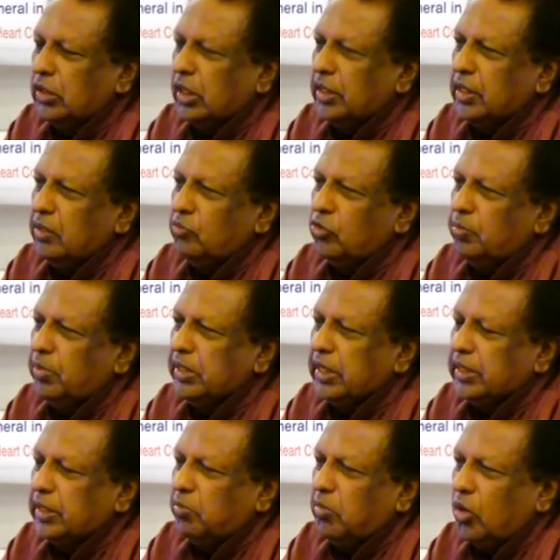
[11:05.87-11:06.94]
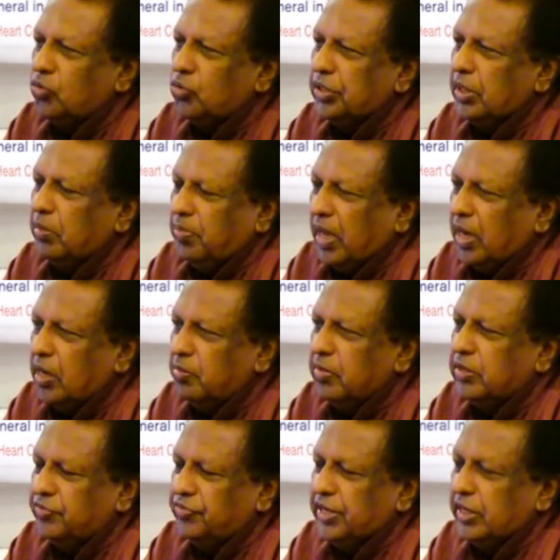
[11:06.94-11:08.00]
that he would bring it about in the
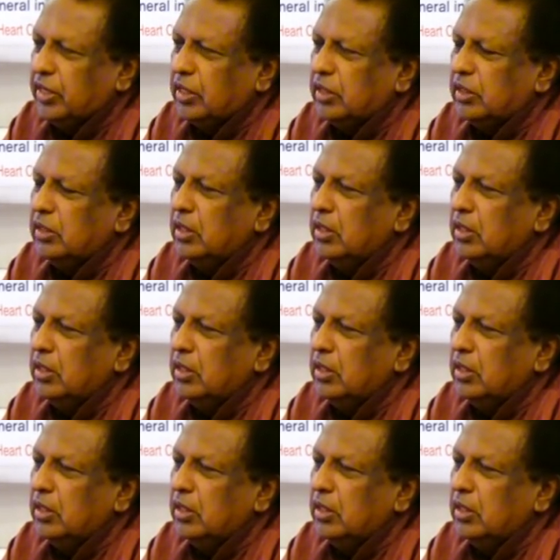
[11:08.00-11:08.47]
Parliament of India.